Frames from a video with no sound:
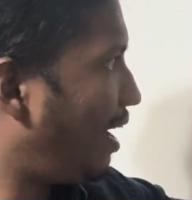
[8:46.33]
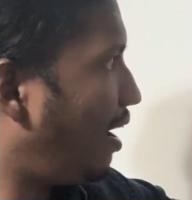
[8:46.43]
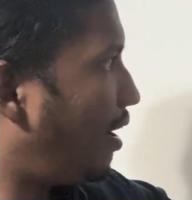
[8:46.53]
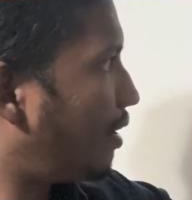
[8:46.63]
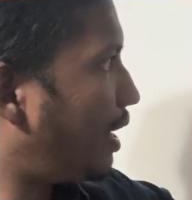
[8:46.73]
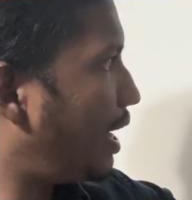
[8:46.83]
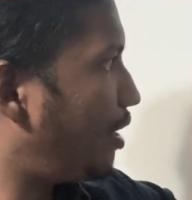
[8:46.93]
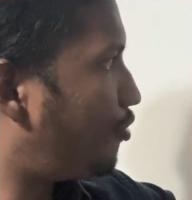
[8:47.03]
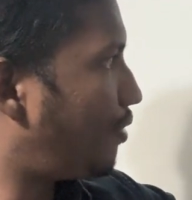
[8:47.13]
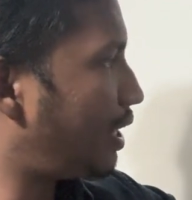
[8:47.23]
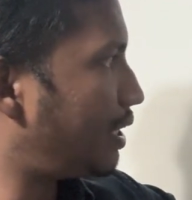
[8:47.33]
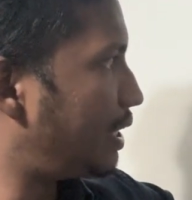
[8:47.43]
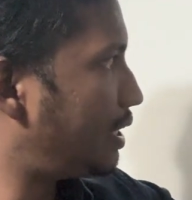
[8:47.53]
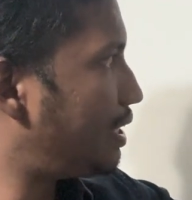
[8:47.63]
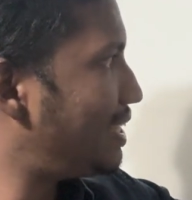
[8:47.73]
AR, and
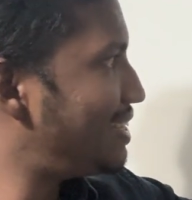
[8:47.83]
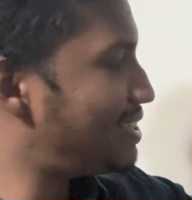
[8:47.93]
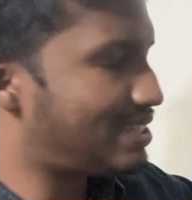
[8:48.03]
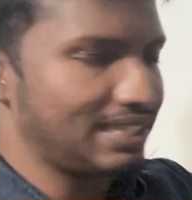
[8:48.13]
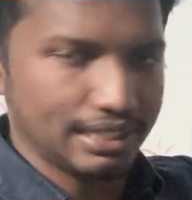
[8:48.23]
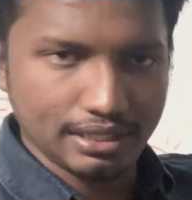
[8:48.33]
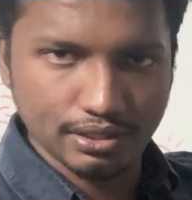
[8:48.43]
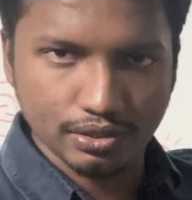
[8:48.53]
finally T,